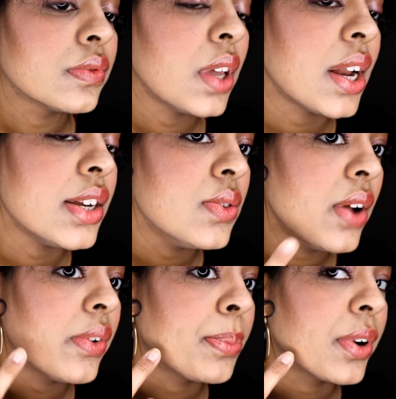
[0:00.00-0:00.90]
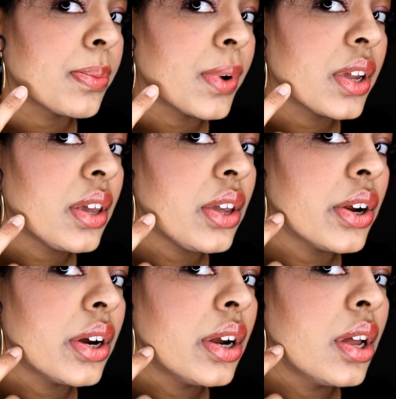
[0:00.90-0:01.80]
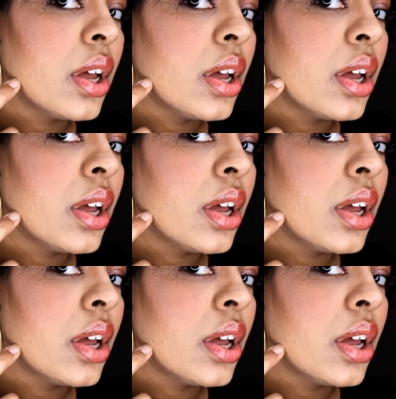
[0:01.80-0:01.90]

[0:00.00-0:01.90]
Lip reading: And I do have a birthmark here,